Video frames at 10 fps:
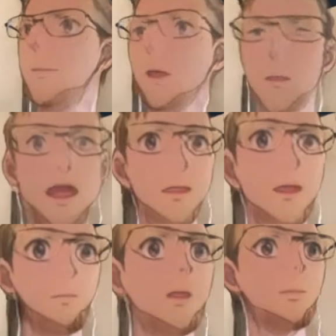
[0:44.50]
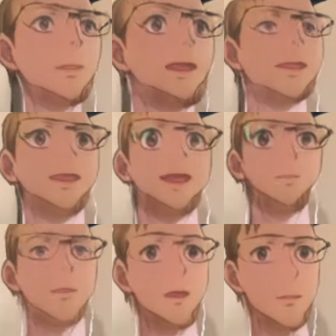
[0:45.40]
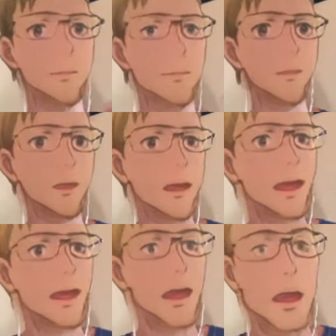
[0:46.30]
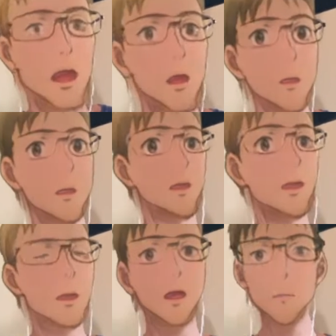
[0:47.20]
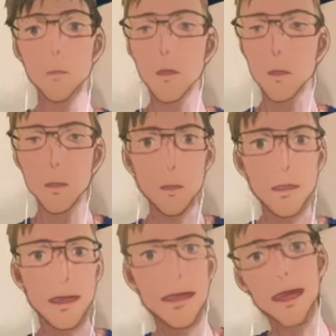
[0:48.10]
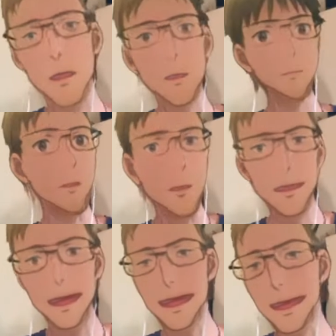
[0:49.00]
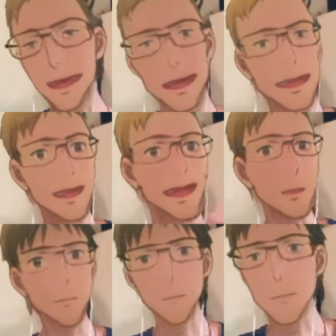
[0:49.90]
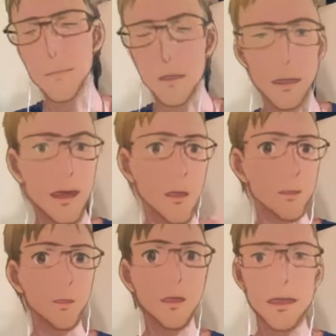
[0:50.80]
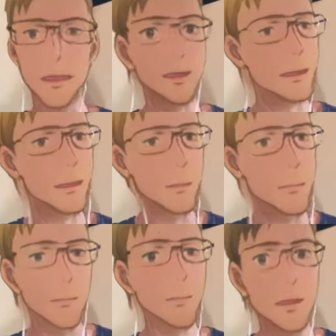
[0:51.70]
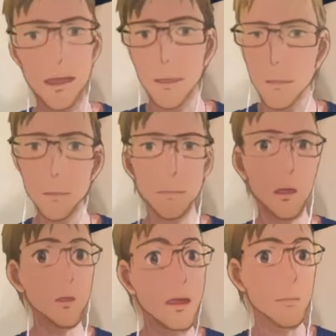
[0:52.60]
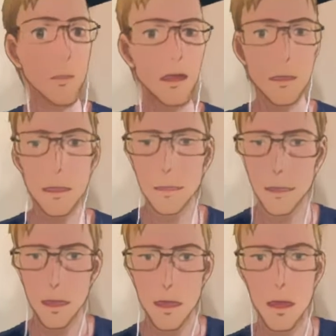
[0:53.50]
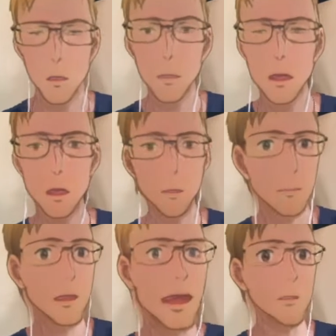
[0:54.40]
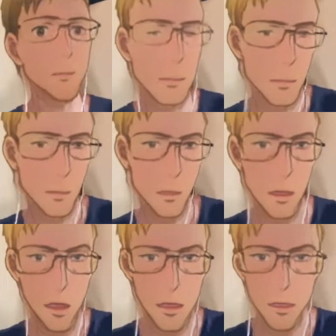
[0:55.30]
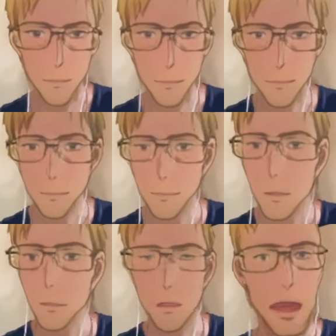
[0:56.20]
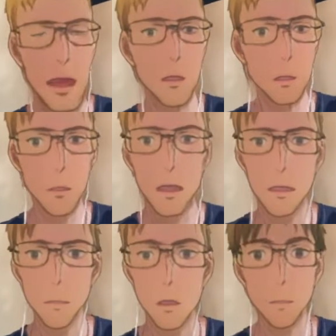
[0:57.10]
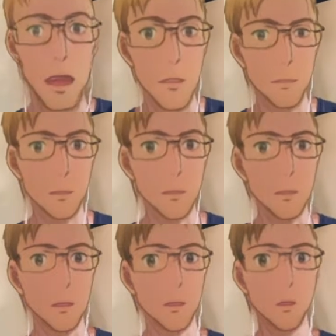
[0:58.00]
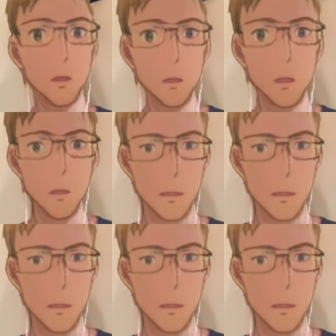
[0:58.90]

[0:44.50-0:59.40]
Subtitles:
runtime memory, and you have the CPUs and they're important, and yeah, you see it's barely the basics, which should be enough to find out quickly what we have to do